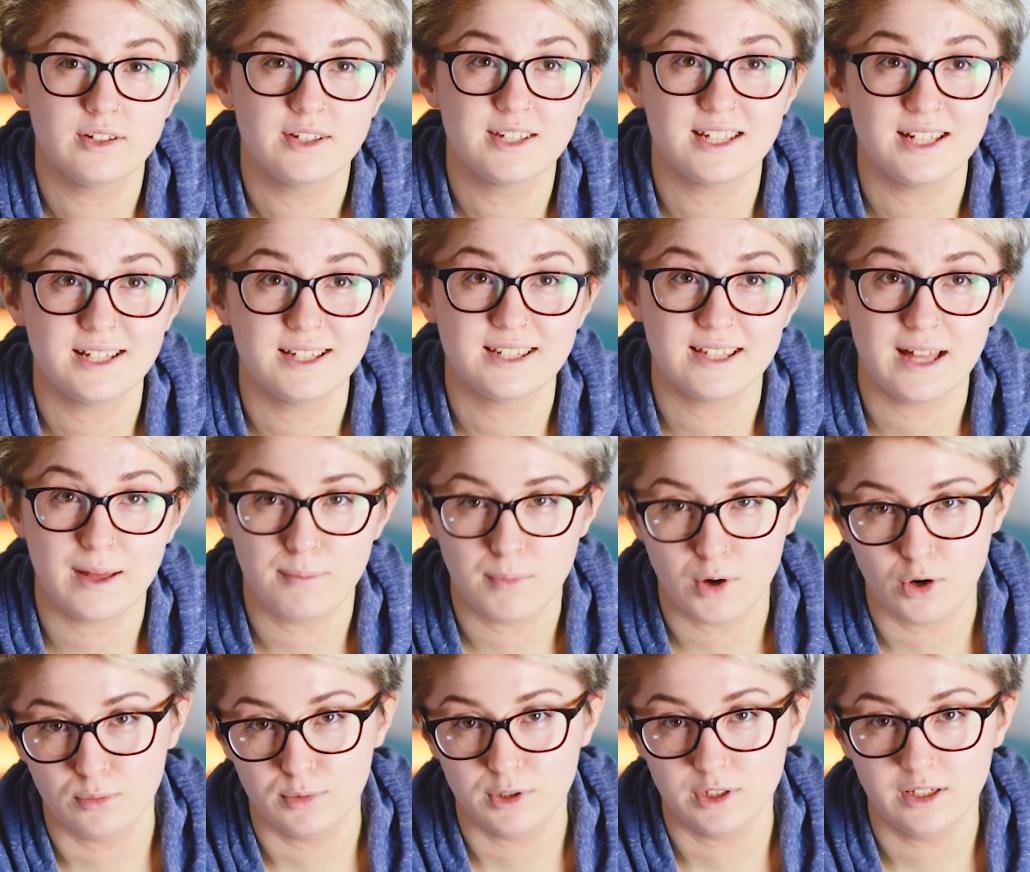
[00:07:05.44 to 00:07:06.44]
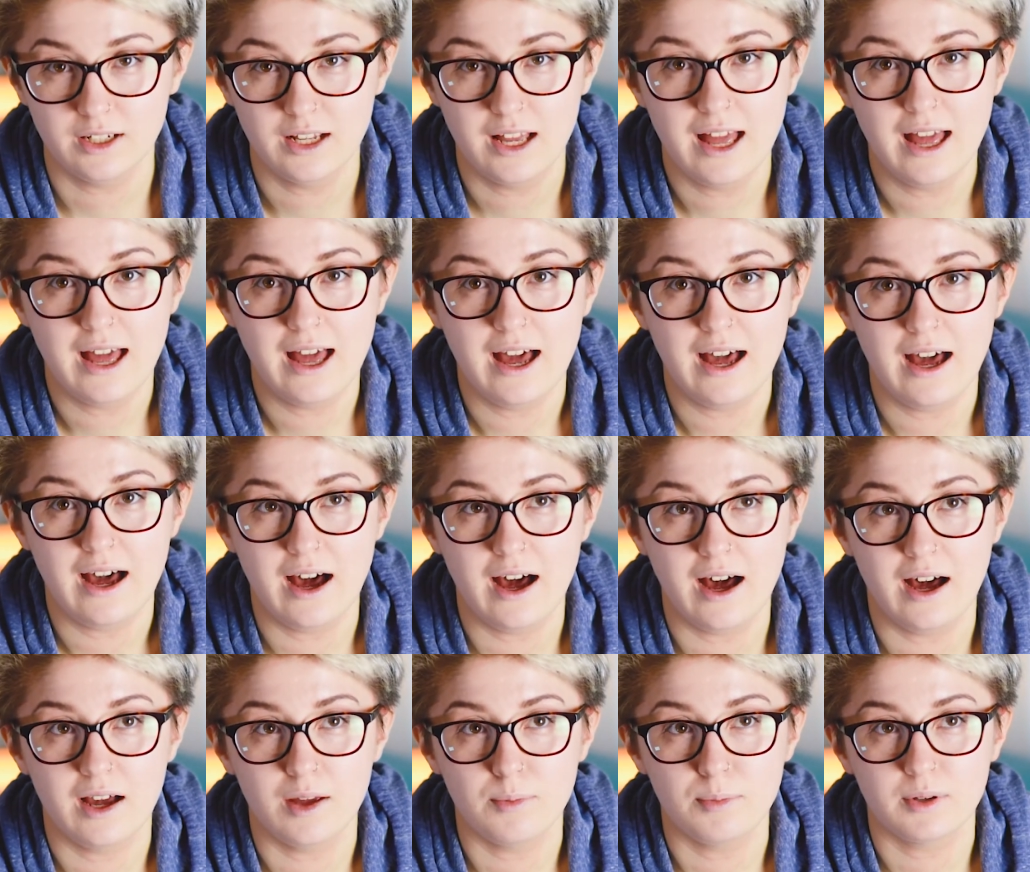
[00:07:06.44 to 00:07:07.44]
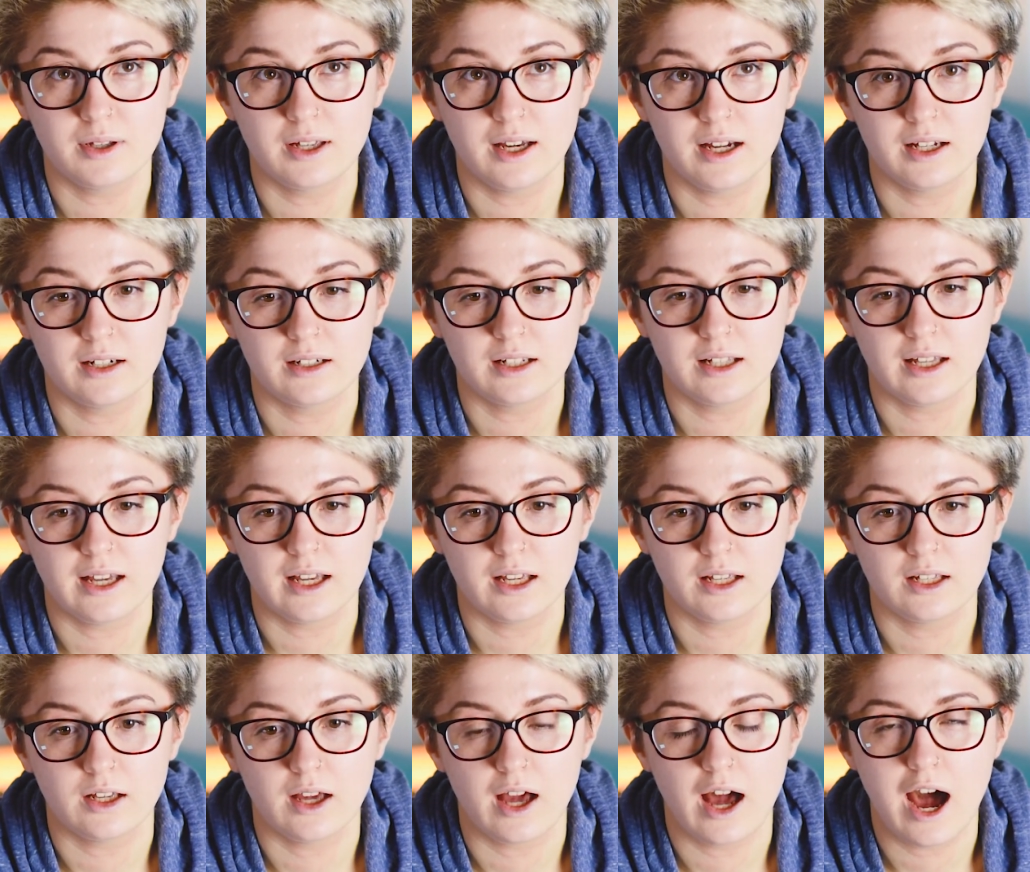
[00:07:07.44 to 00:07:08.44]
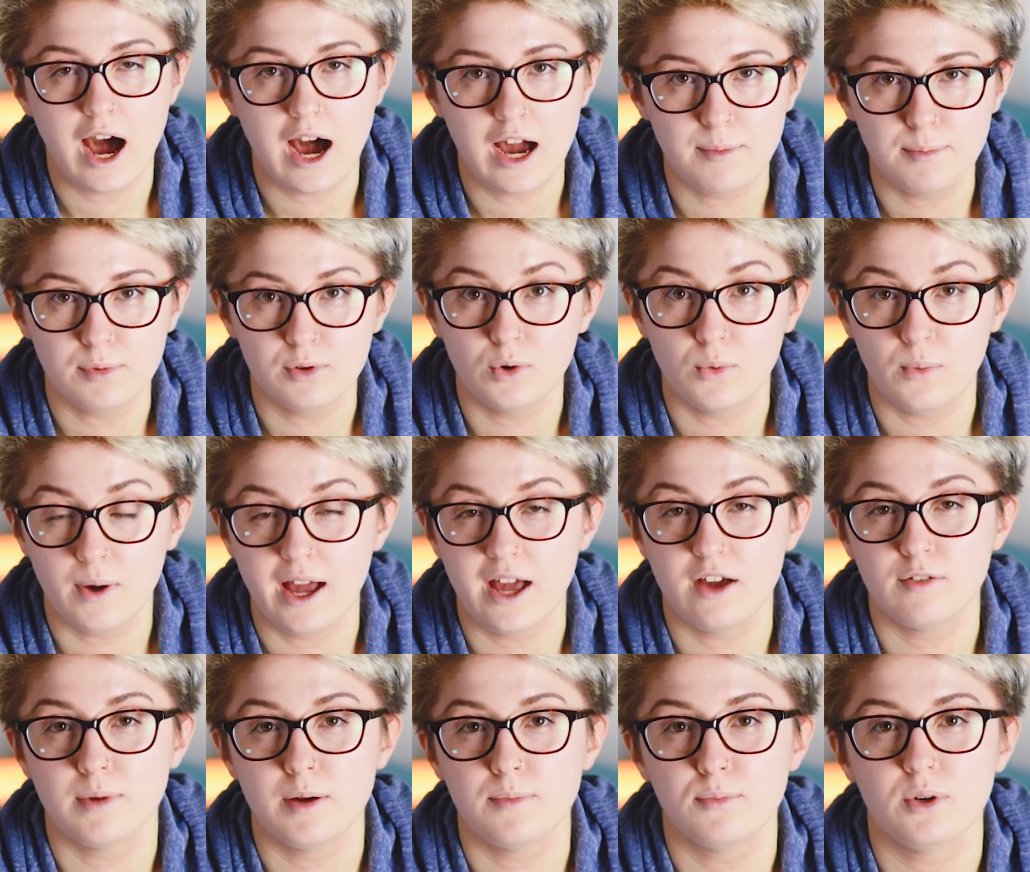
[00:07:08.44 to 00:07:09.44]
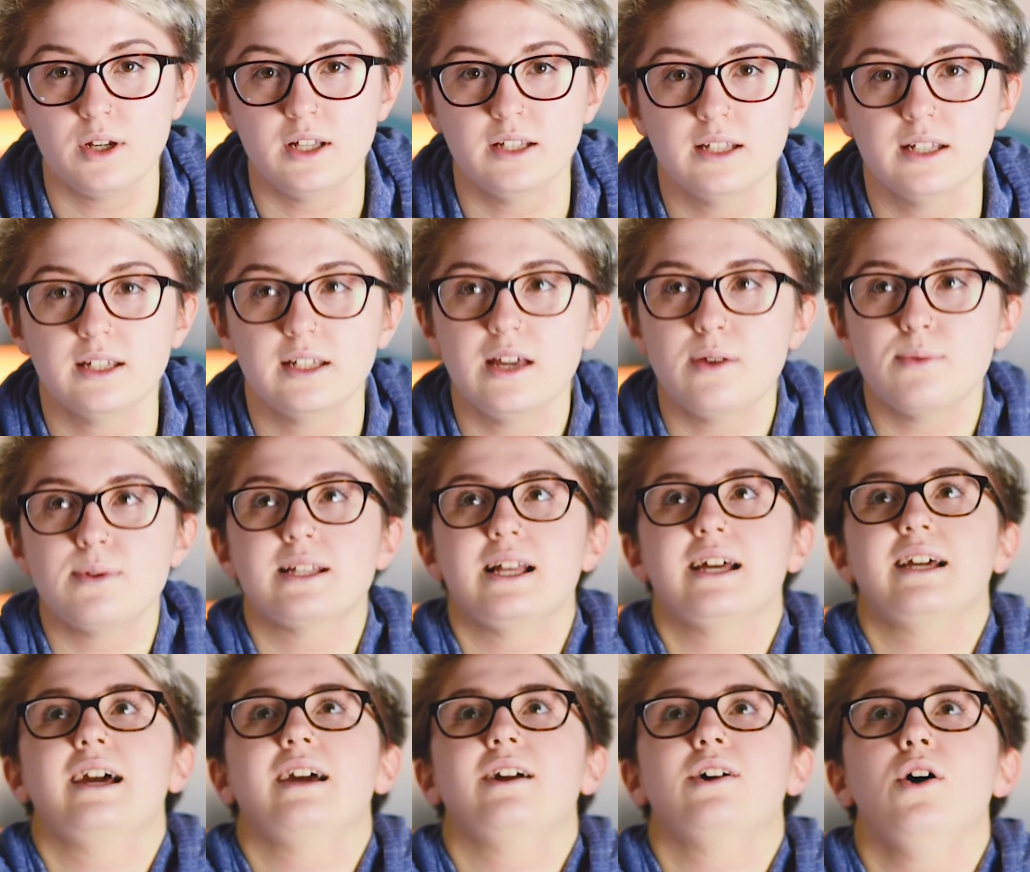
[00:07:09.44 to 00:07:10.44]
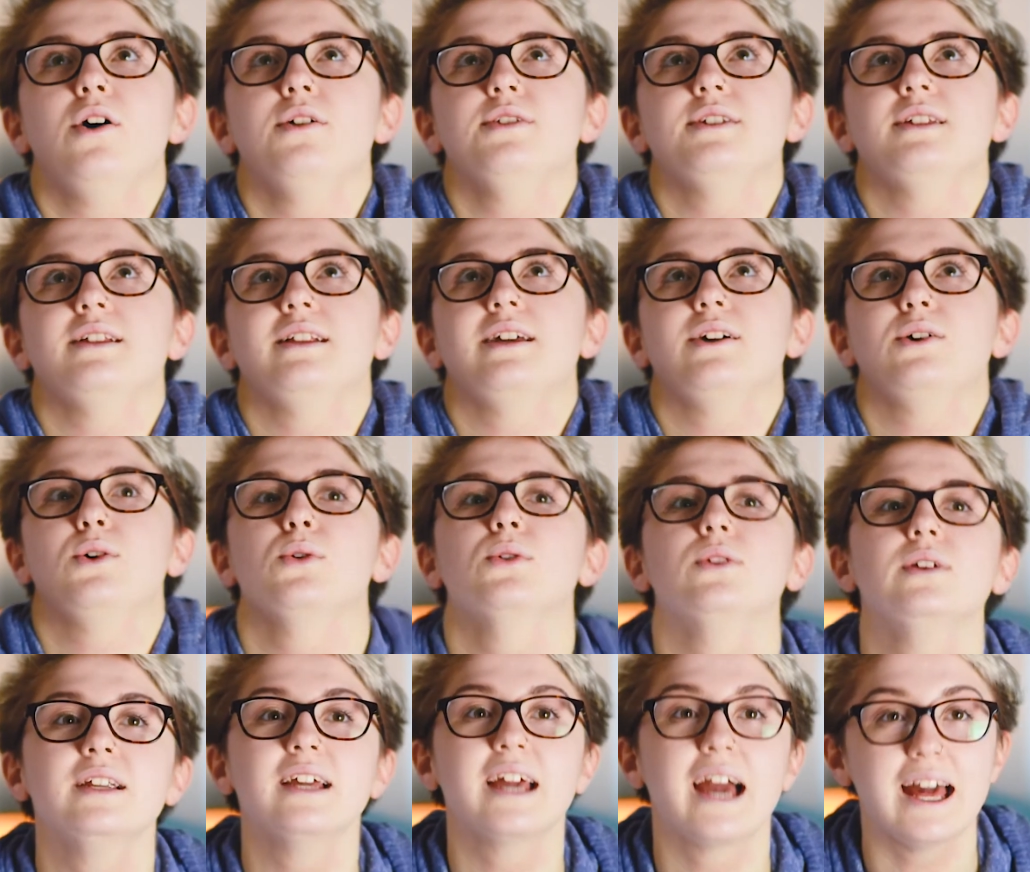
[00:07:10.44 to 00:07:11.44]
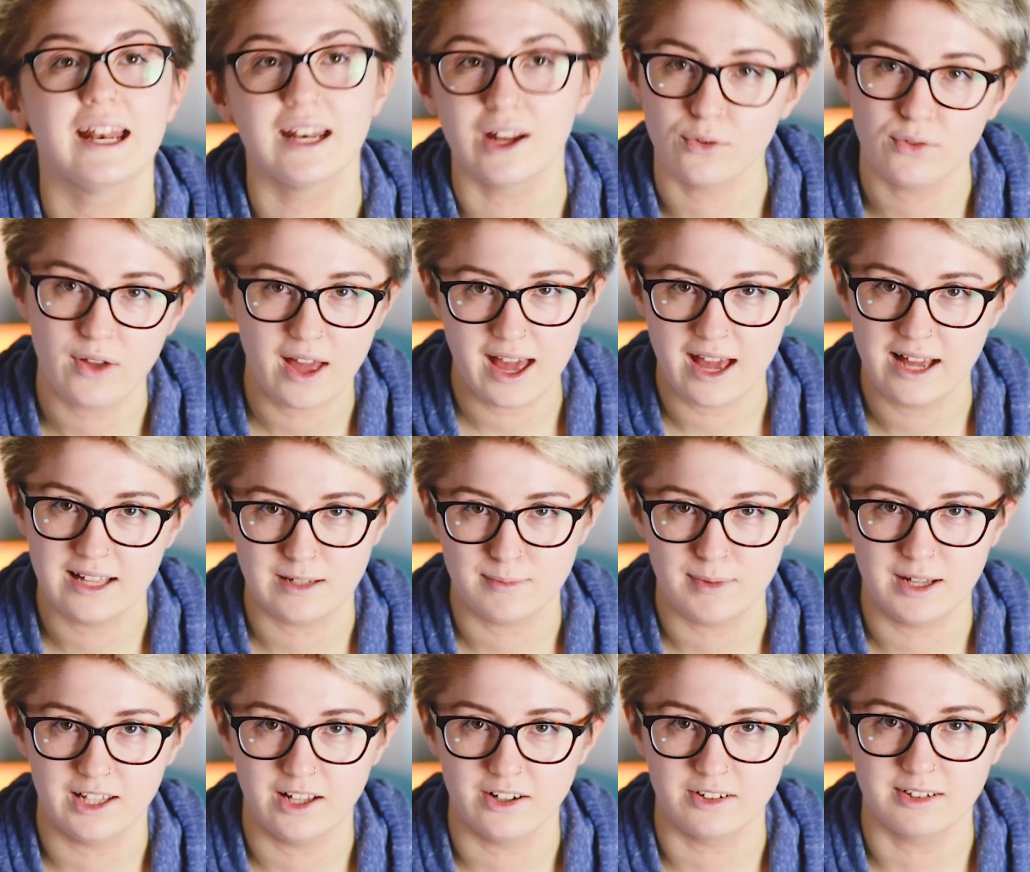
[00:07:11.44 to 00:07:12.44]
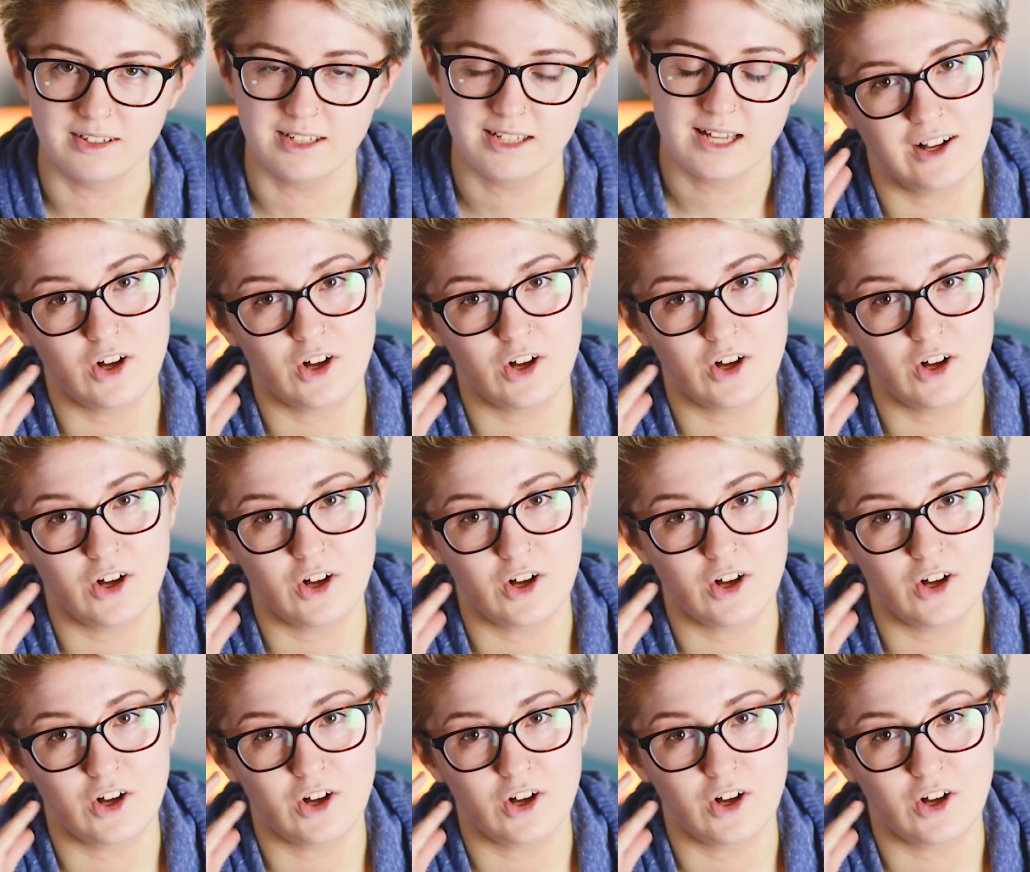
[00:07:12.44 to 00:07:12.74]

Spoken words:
since that moment, I began getting hyper aware of my breathing. It was like I constantly couldn't get enough air to my lungs.